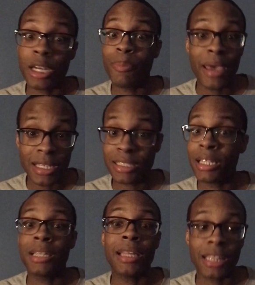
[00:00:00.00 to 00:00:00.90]
the best
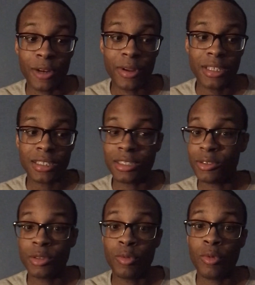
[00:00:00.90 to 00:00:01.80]
that there is
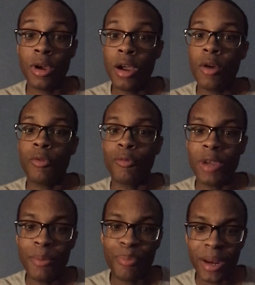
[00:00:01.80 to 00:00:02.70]
because we
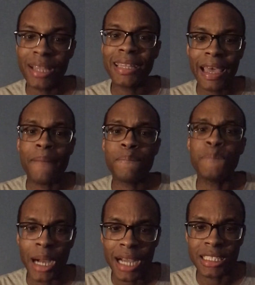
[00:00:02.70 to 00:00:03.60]
bring that
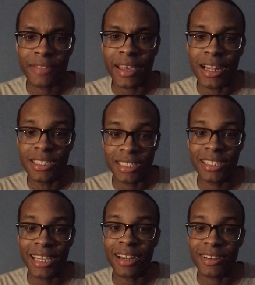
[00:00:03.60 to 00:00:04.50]
positive energy together.